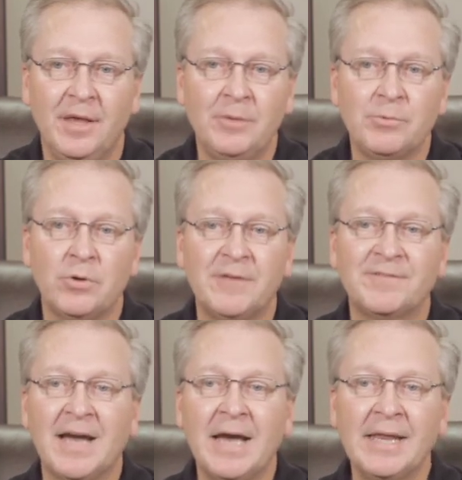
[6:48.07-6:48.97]
He wrote,
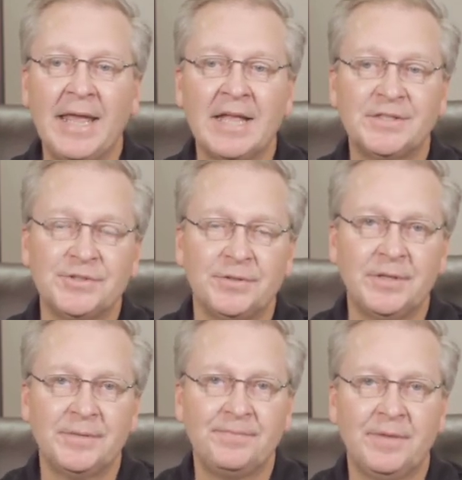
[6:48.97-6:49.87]
"If God
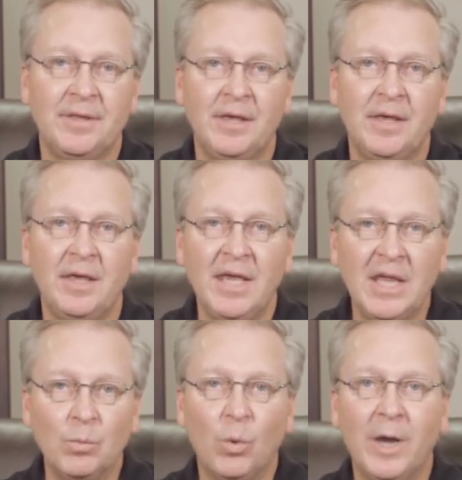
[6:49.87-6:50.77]
answered
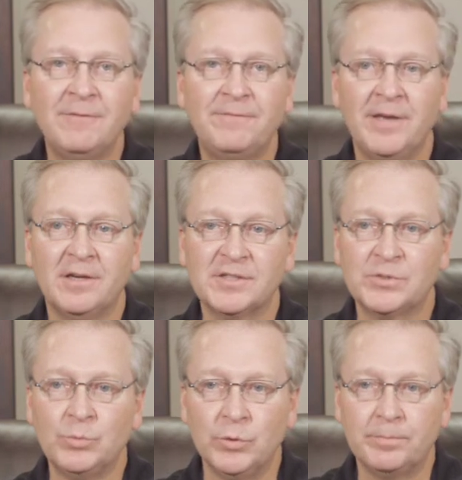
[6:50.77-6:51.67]
in one fell
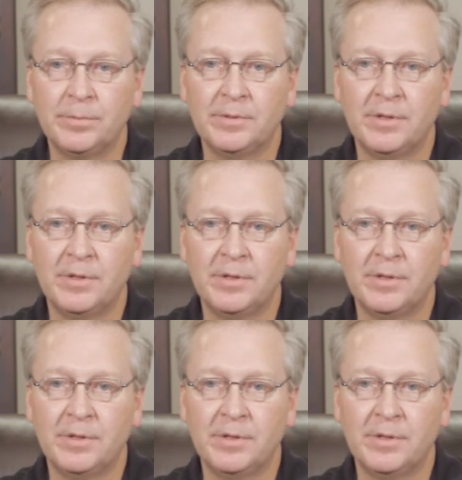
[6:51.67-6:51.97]
swoop